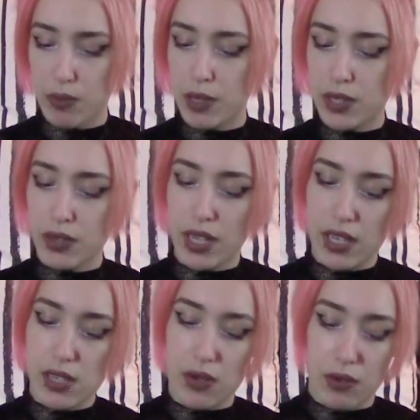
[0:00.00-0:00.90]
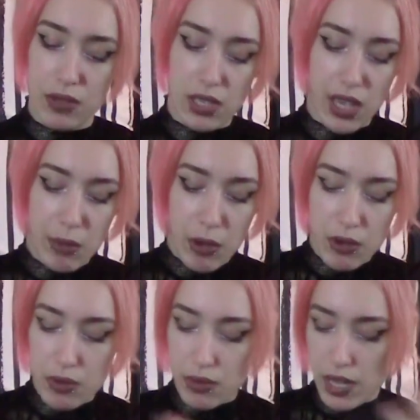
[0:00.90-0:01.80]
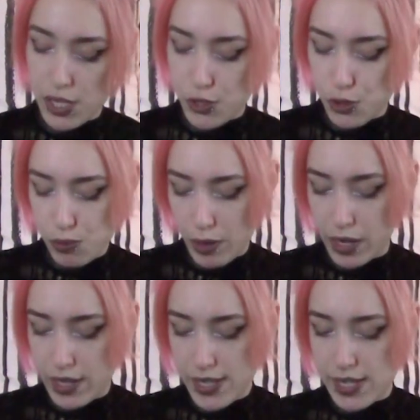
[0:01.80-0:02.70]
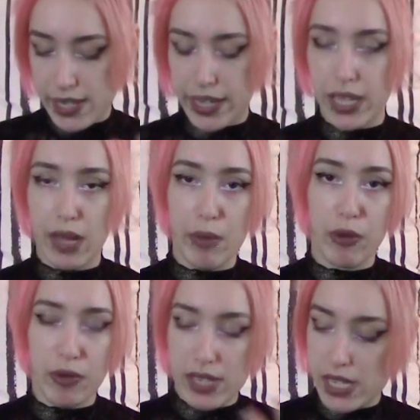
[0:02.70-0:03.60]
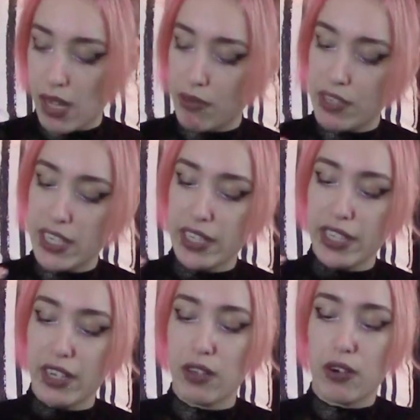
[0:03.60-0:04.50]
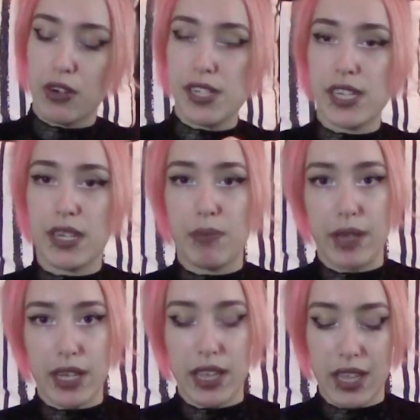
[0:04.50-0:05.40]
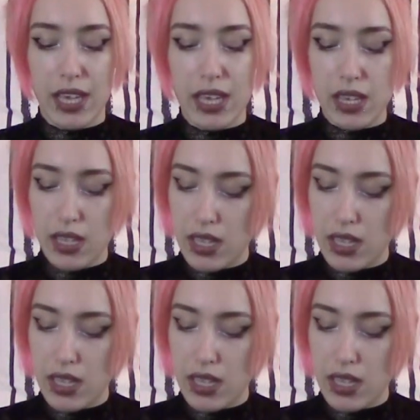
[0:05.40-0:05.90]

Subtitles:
But okay, so the kimono has two parts. It's like the kimono itself and then a little corset belt thing.